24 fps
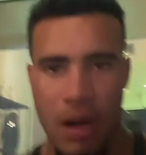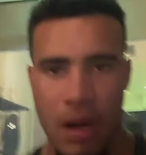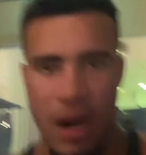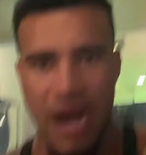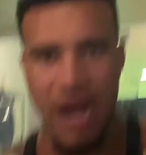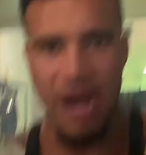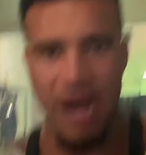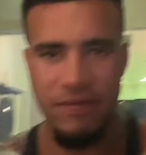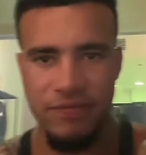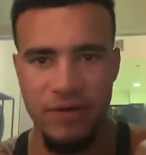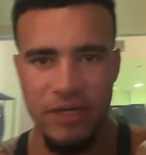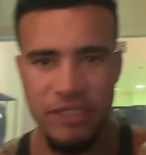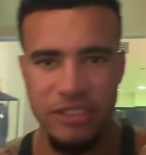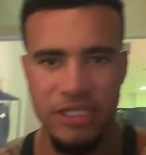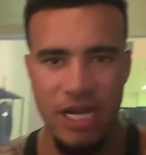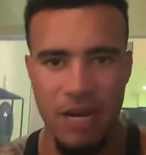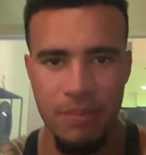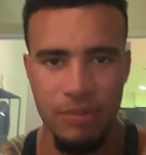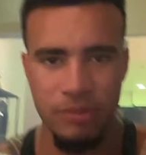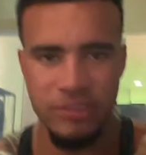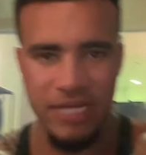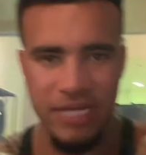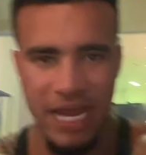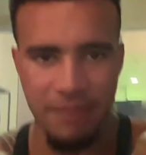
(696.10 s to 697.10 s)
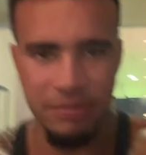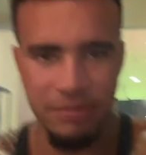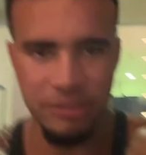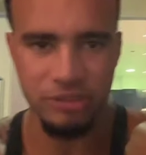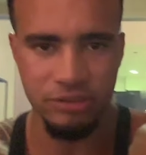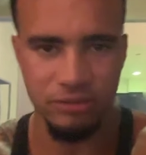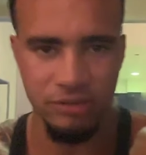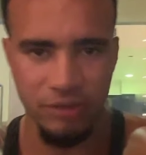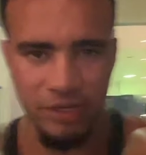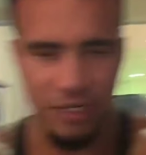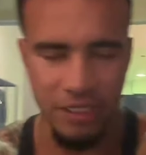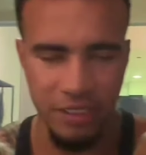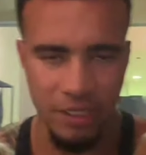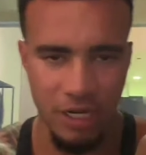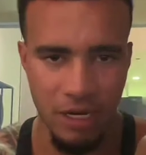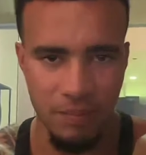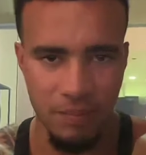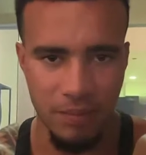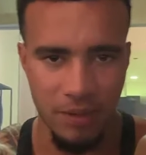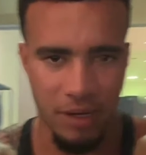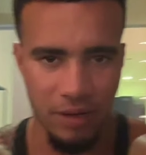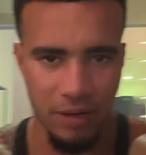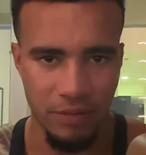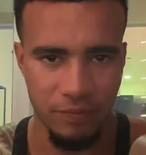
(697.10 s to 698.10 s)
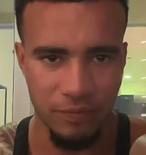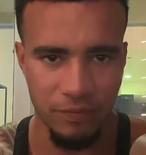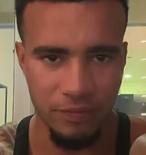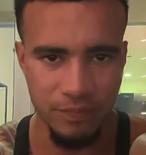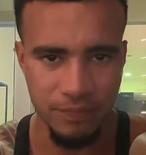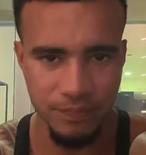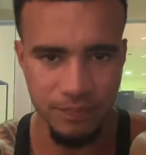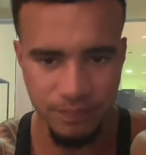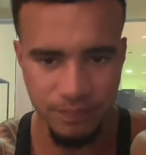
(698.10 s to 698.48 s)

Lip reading: Alright, everyone double tap the screen up, bruv.